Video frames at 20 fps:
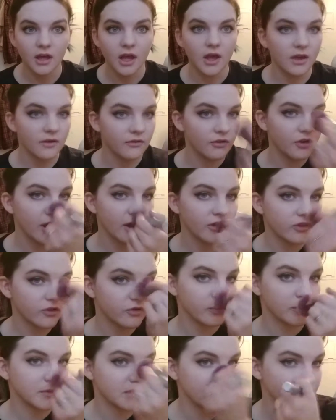If you guys are
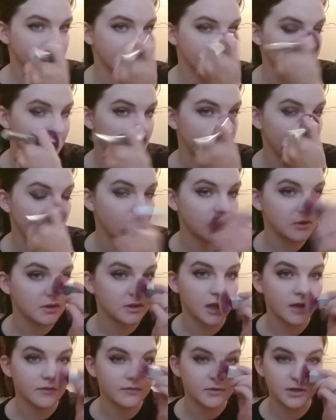from a different state, I would
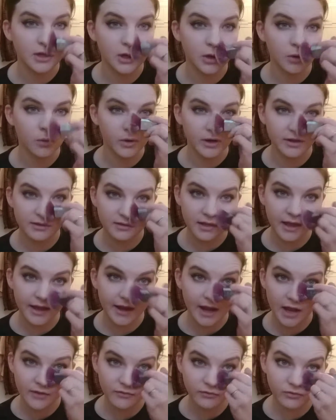love to know what it's like.
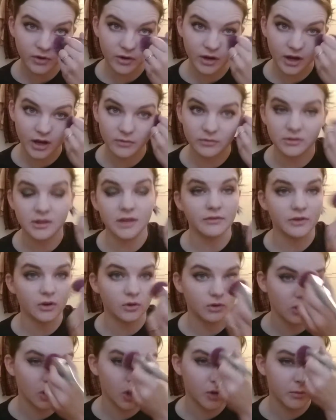I live in
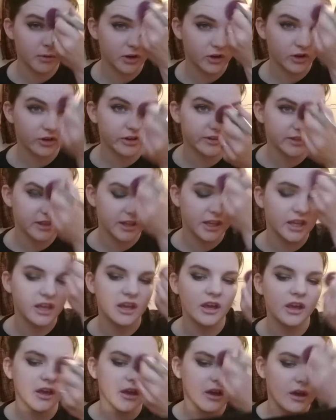Oklahoma currently,
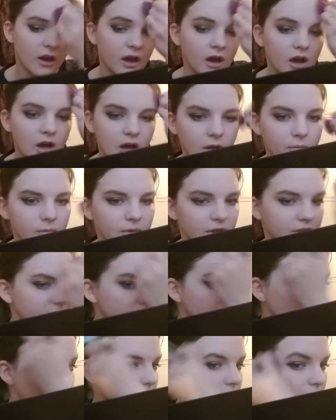and
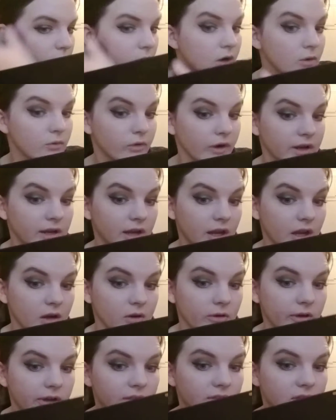so right
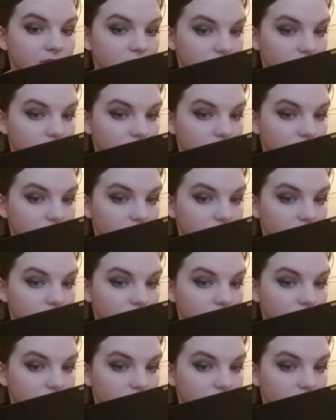now it's